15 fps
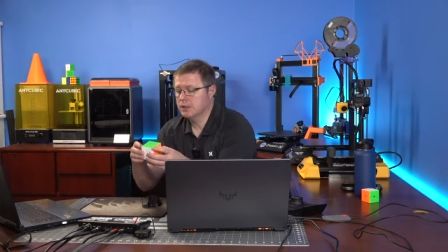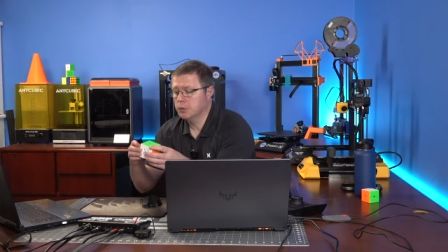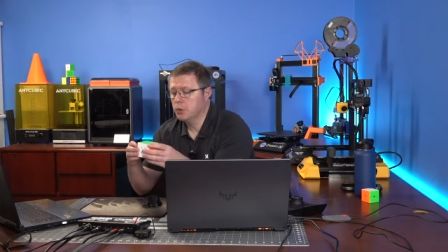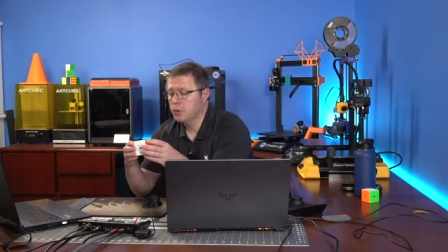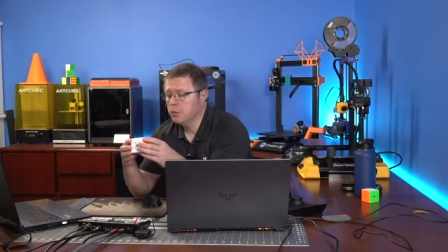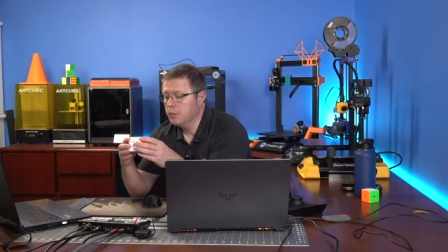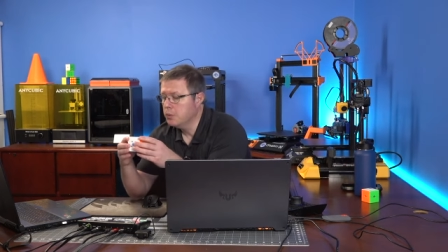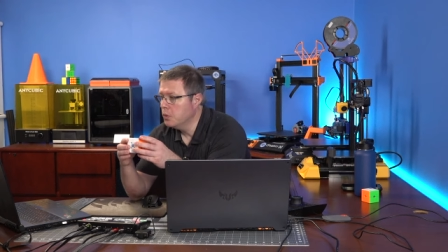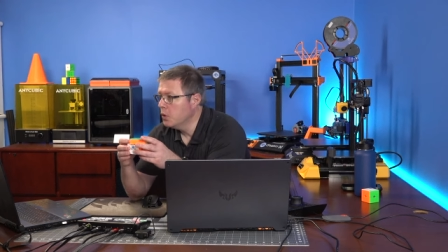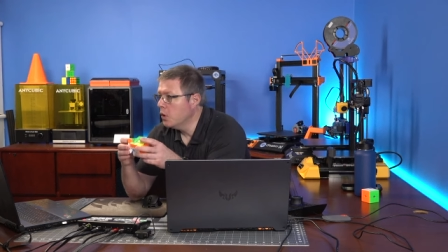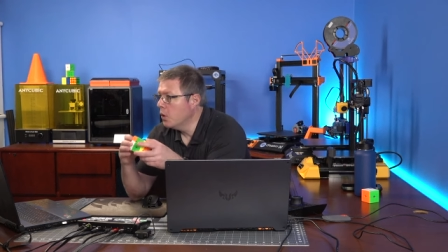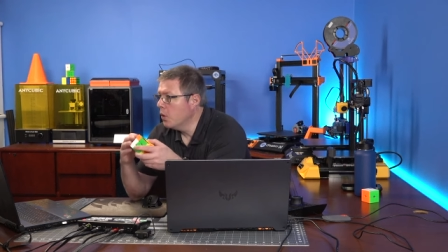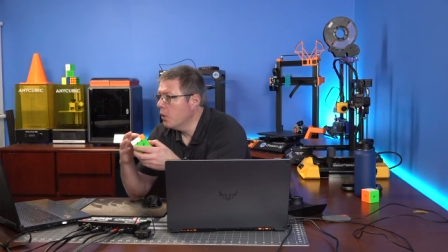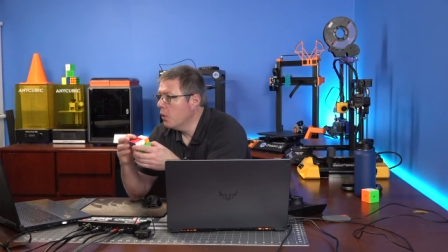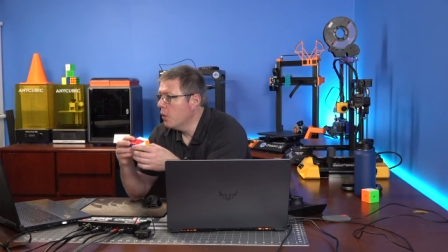We'll,
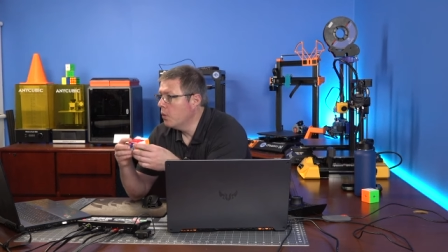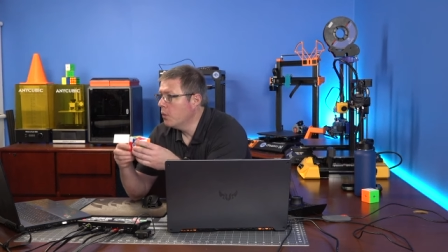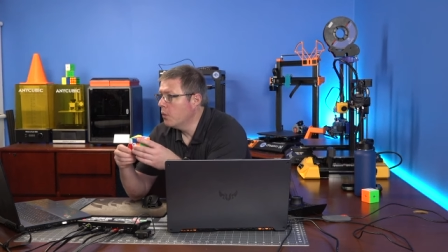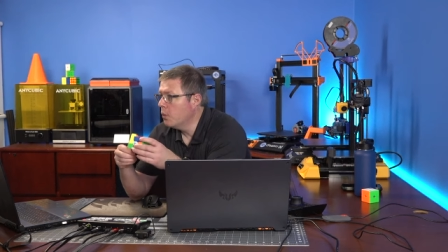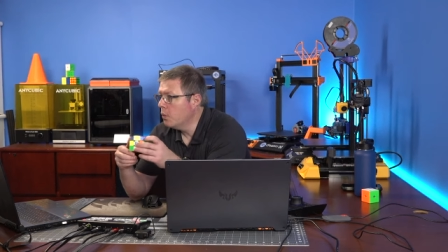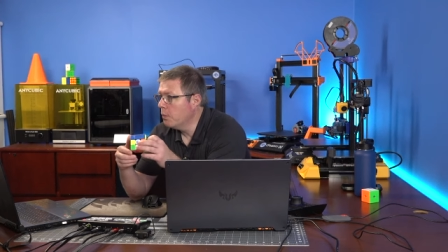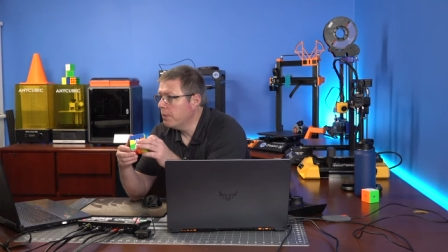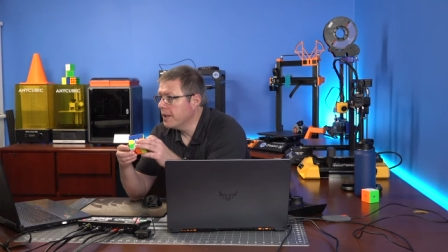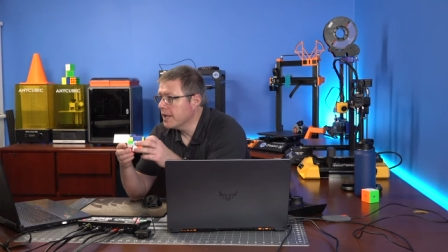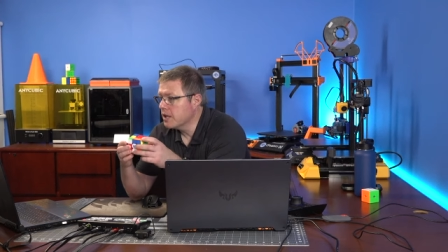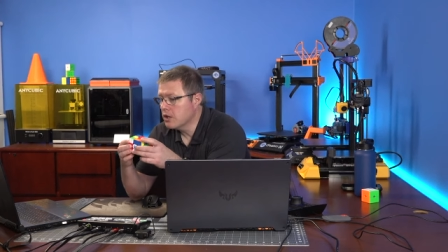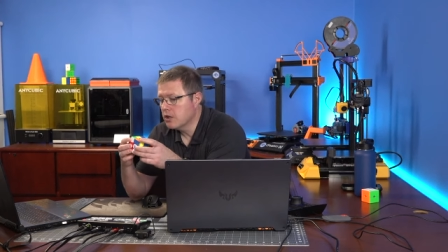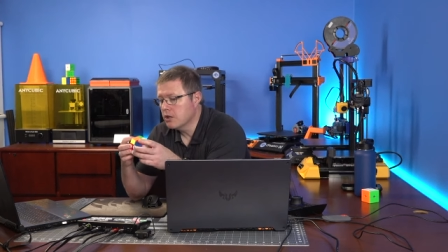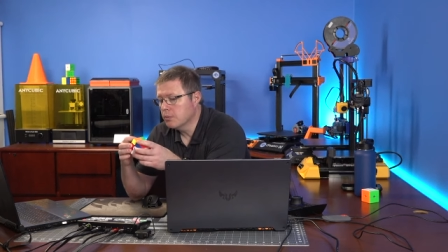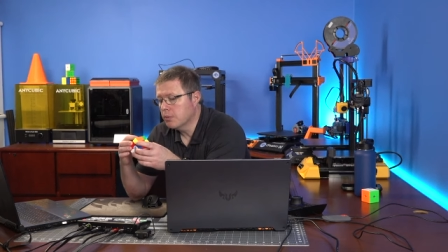we'll play
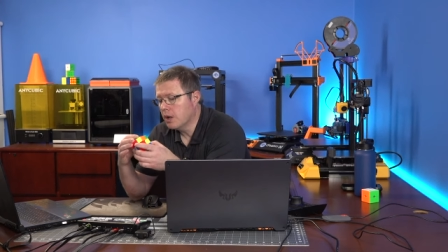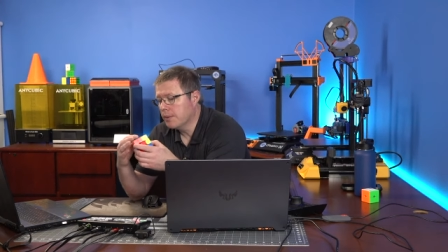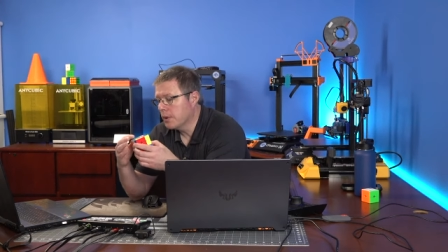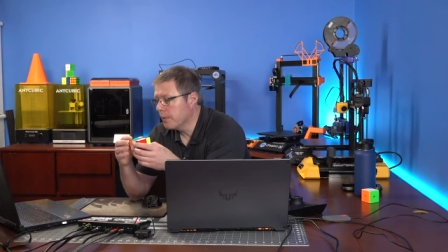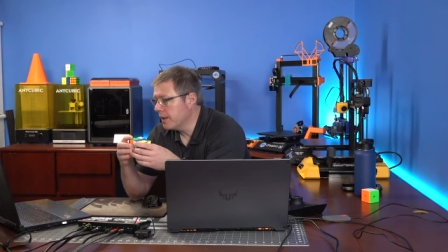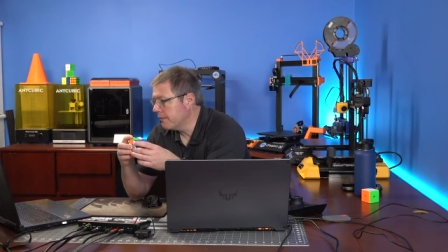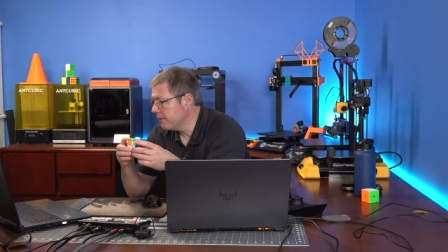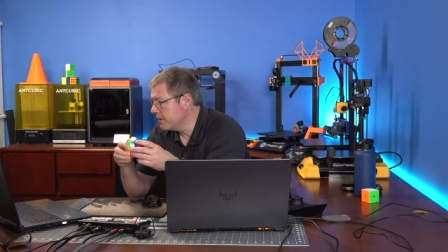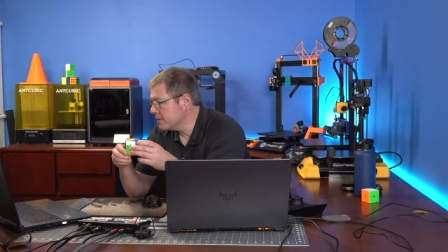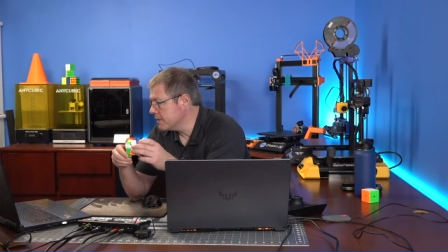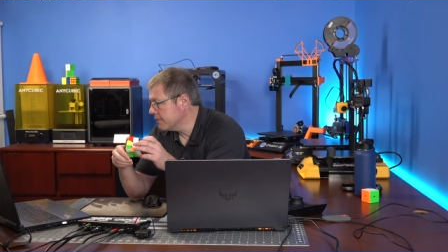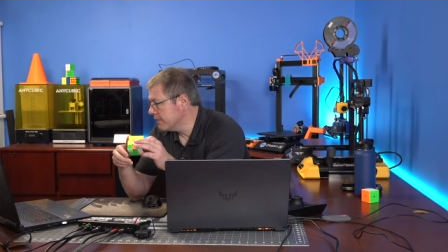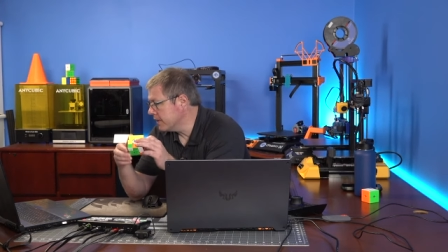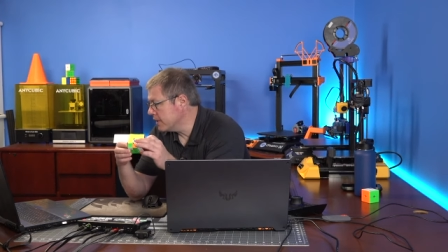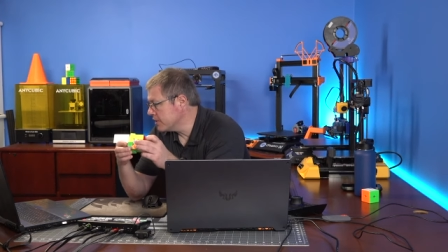cube while we wait for this to
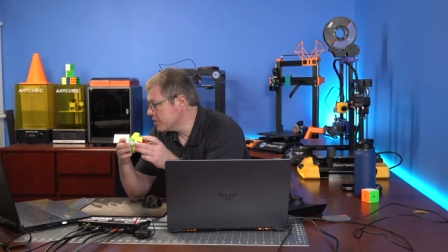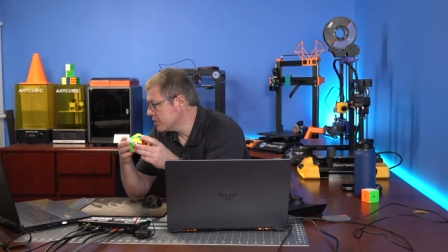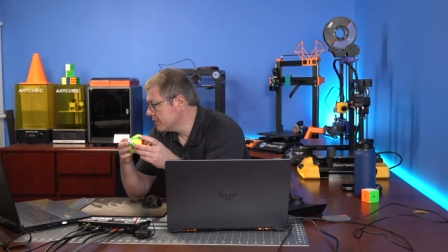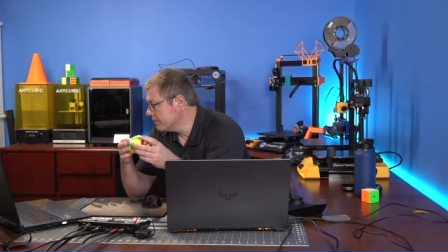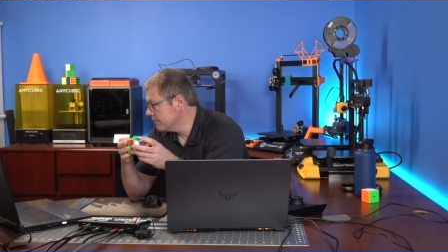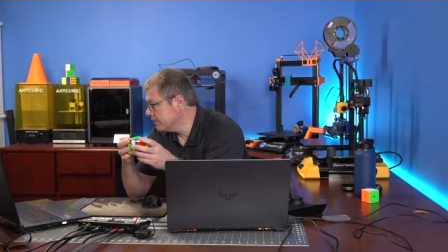finish.